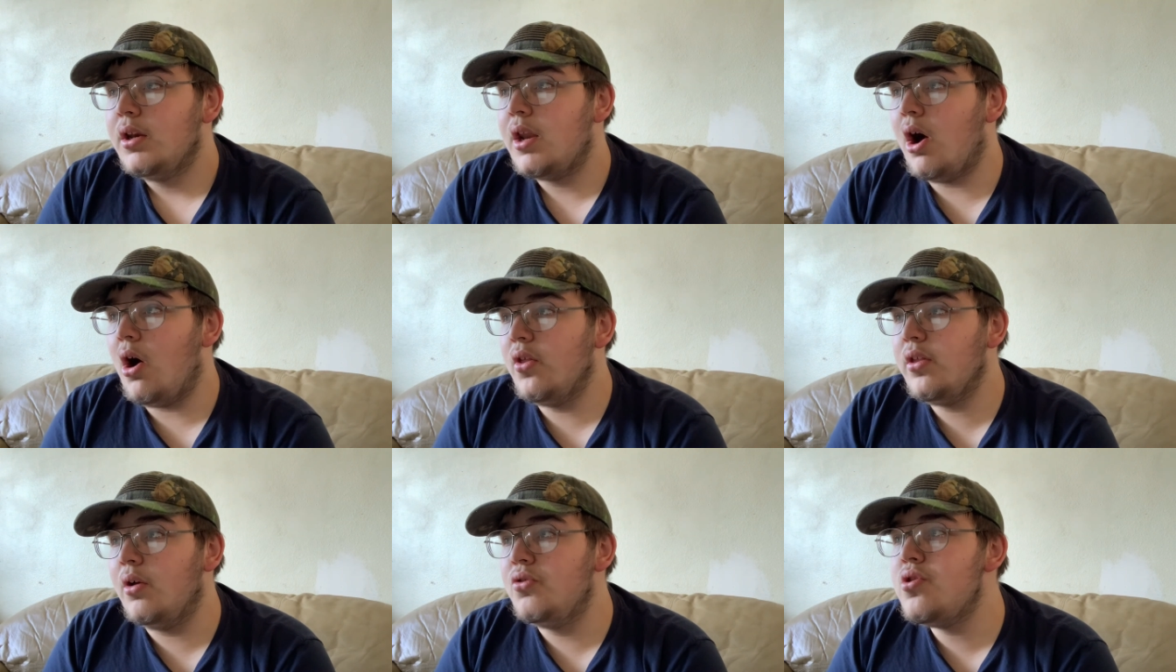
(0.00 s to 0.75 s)
Now, all,
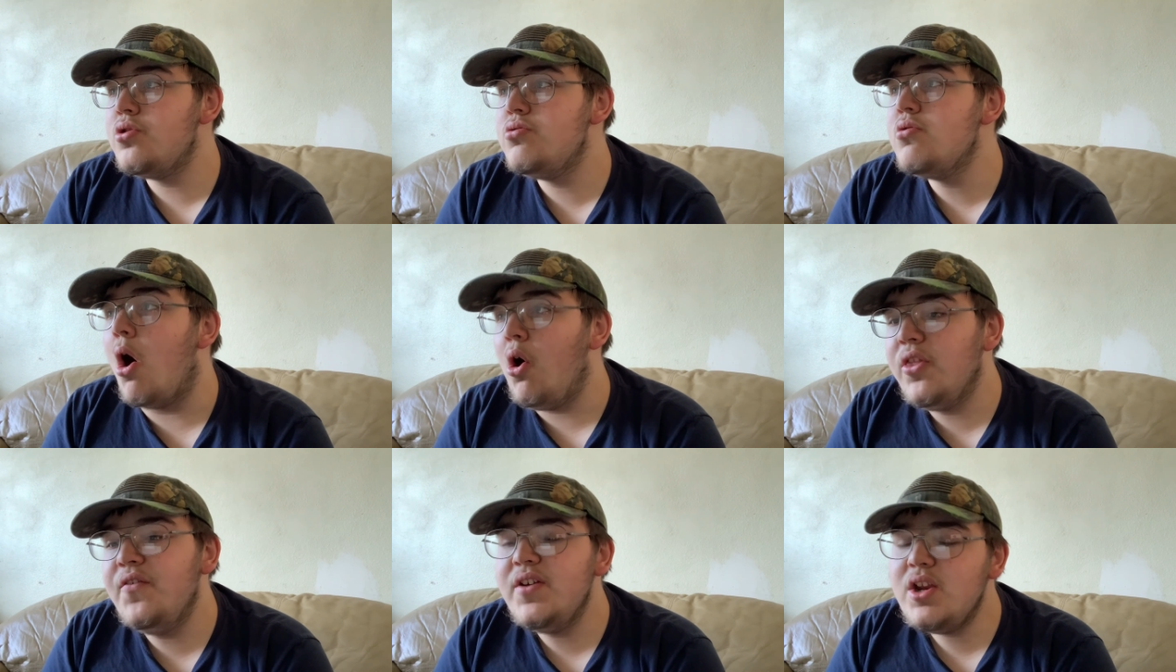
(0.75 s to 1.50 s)
mm, all
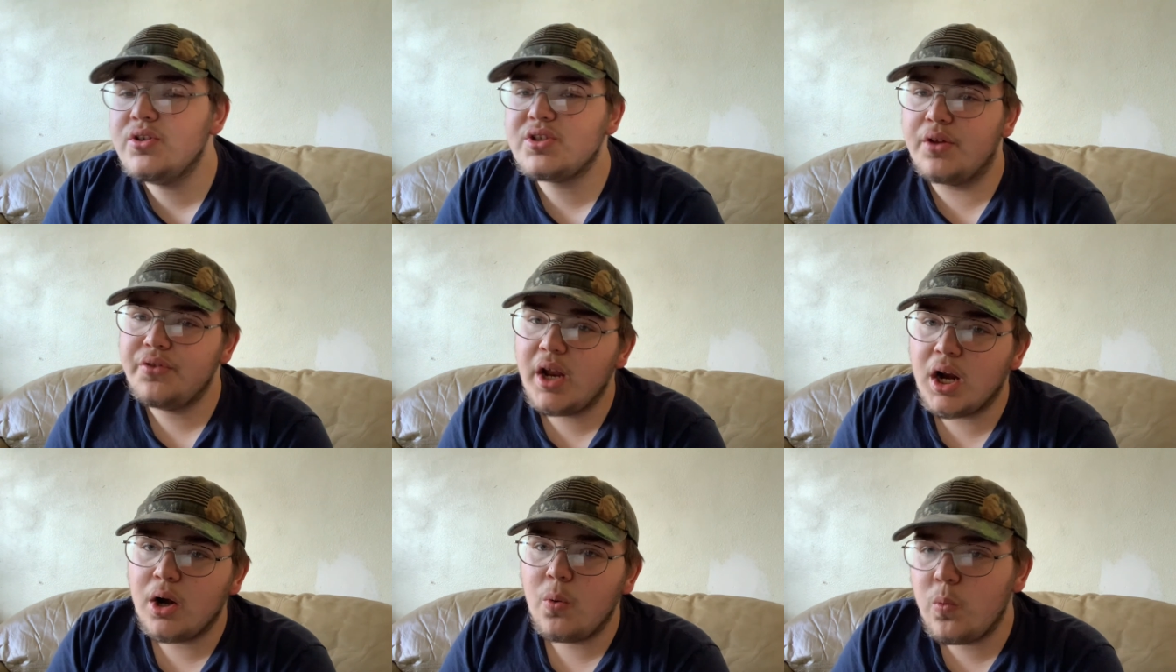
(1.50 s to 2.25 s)
the videos on
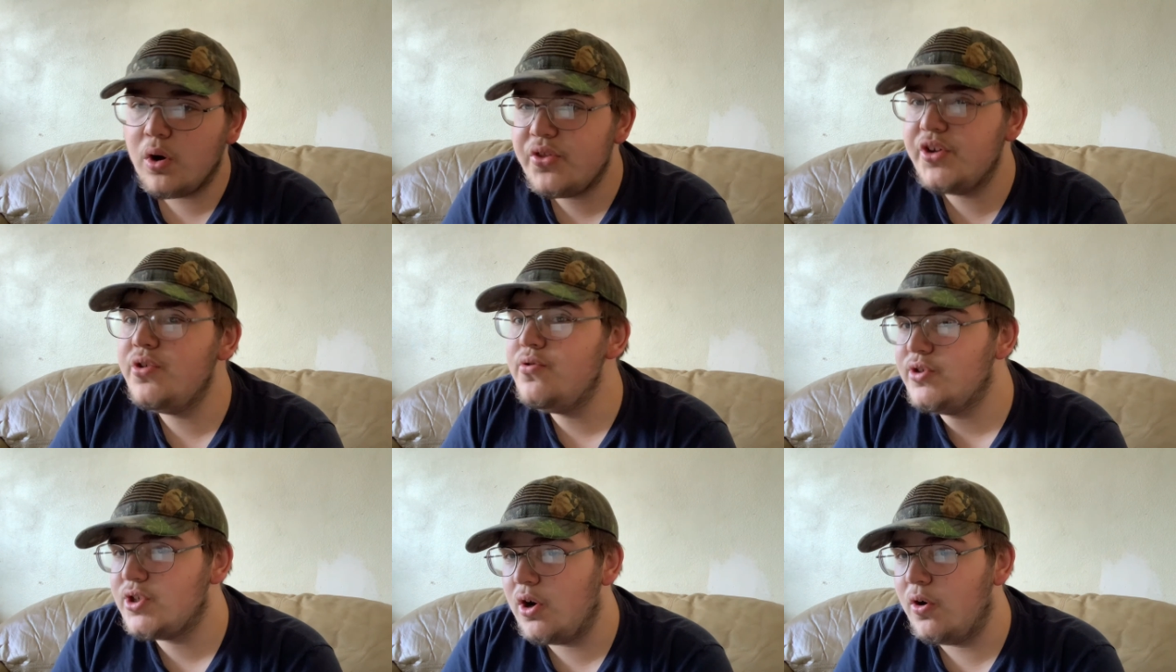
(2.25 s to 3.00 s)
there were the Duke
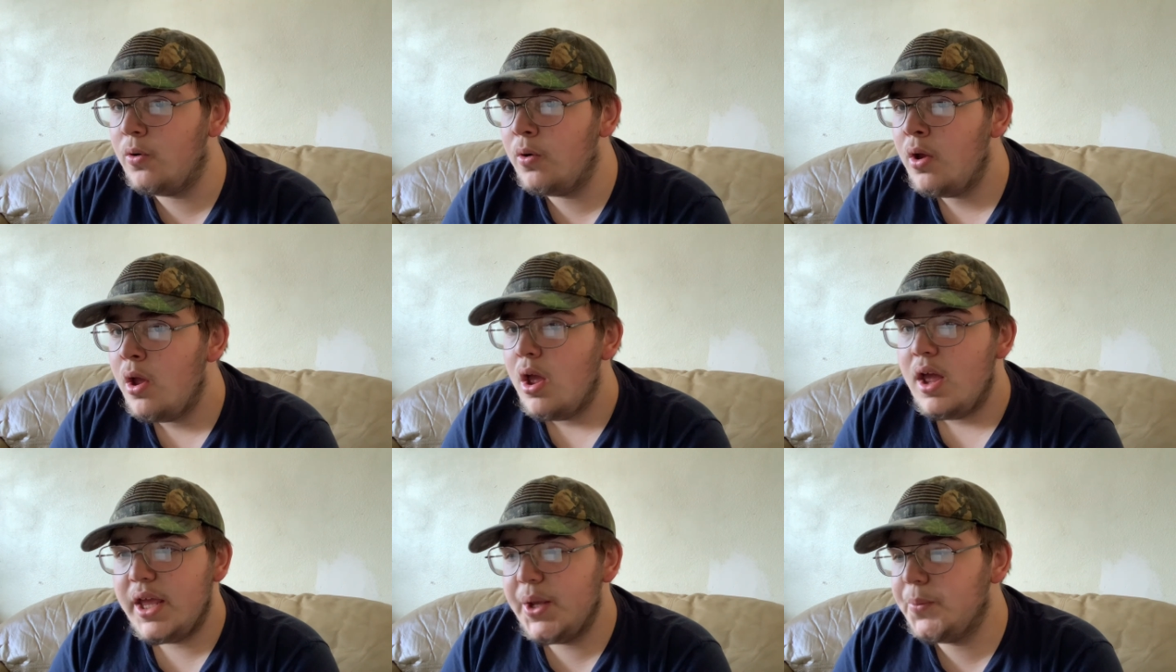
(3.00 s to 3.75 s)
Show.
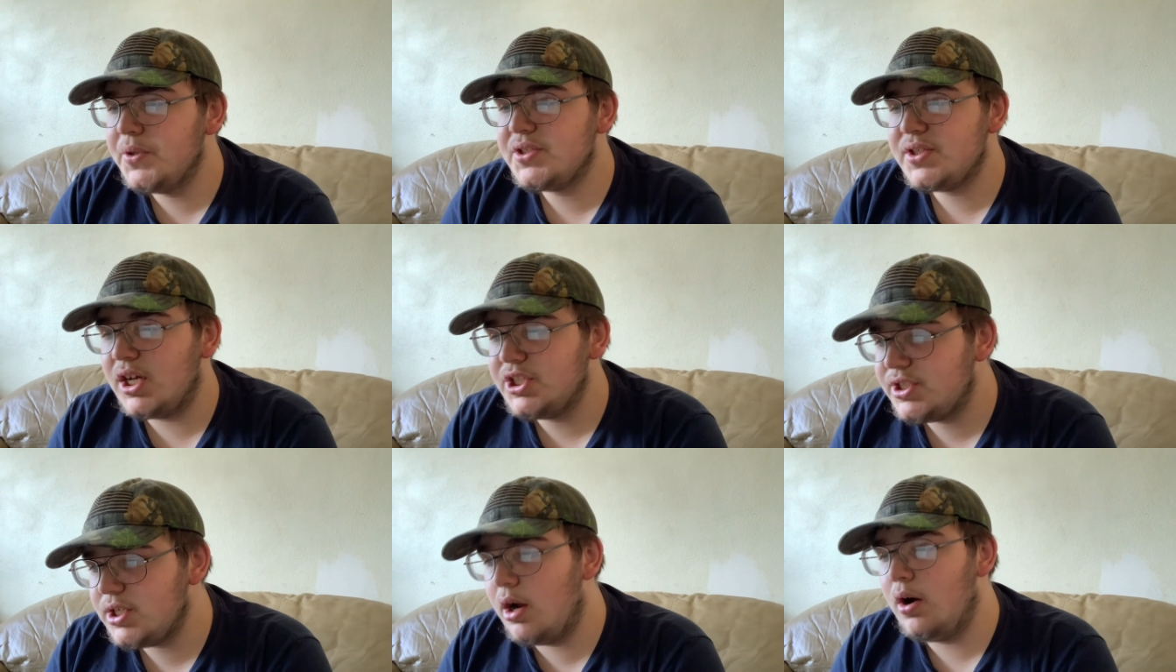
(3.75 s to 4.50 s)
It was a
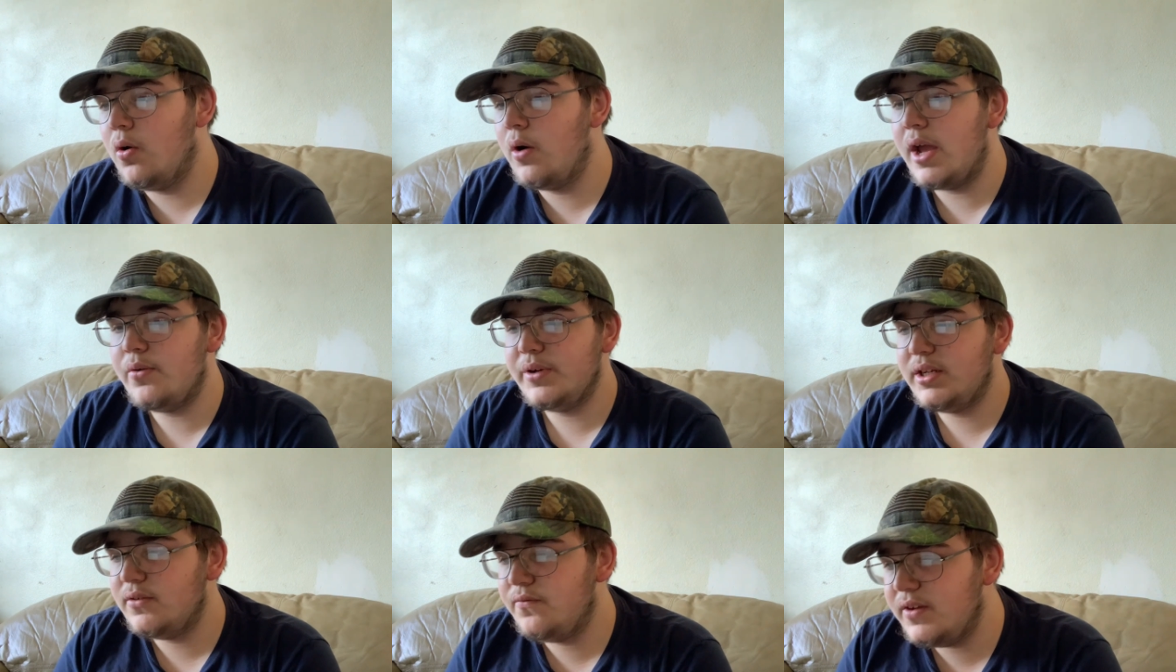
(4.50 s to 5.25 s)
show, and we
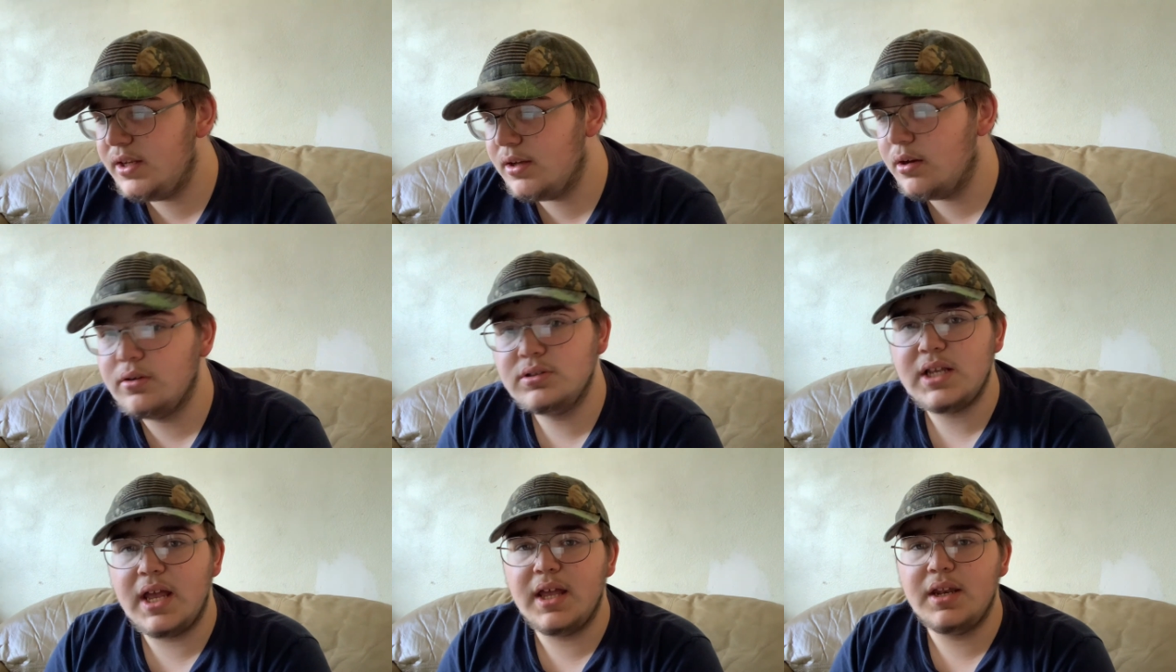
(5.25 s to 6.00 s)
did videos,
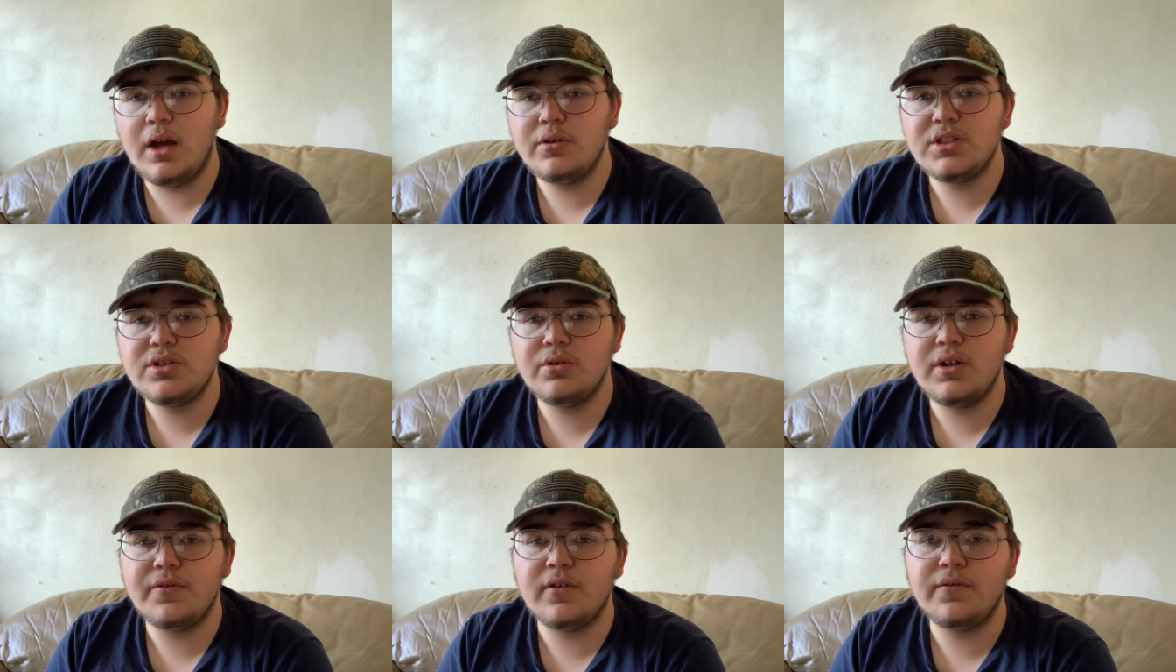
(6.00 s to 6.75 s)
and I was just doing
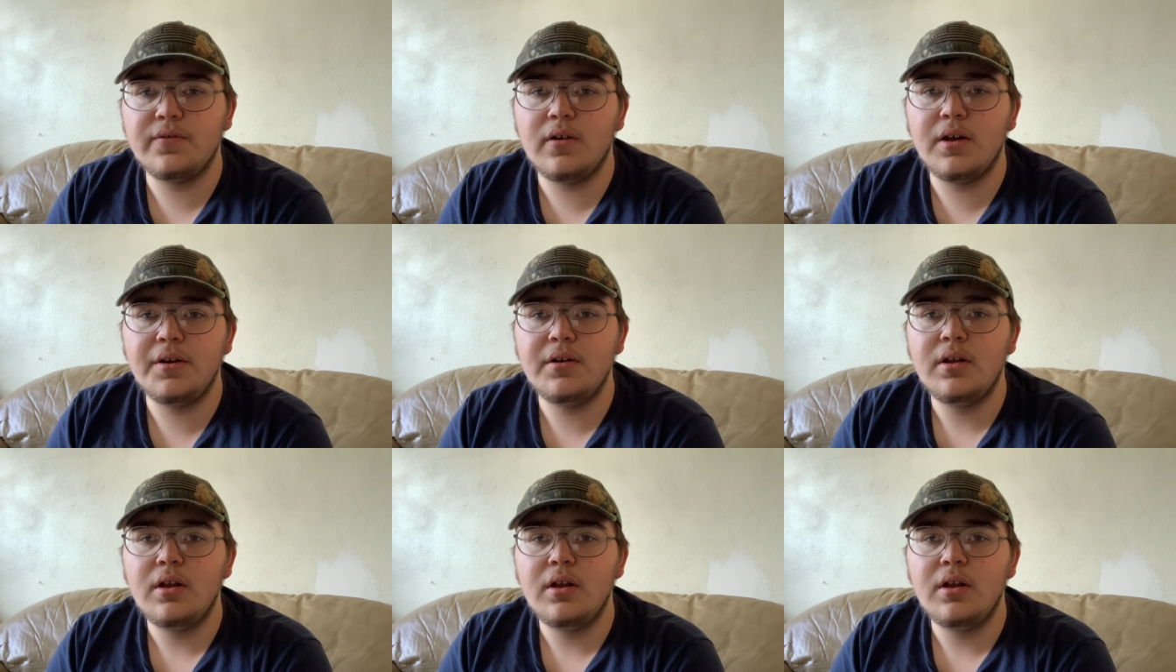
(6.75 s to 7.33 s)
it for fun.